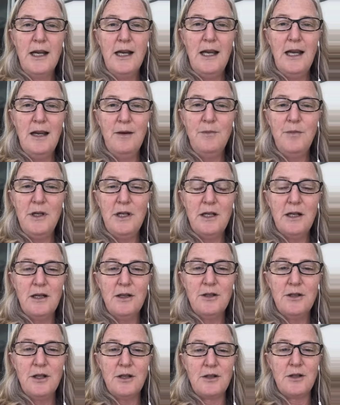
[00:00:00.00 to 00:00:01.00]
And
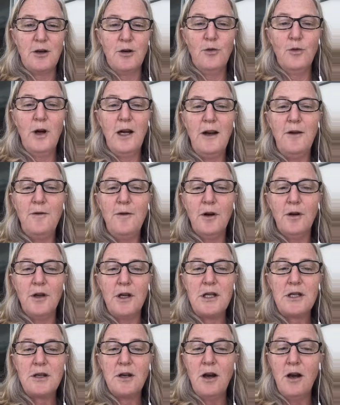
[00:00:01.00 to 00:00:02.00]
because it's already
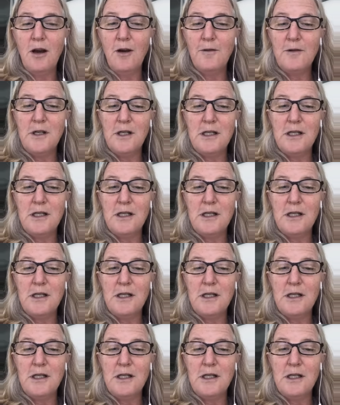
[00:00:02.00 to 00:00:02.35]
fairly soft,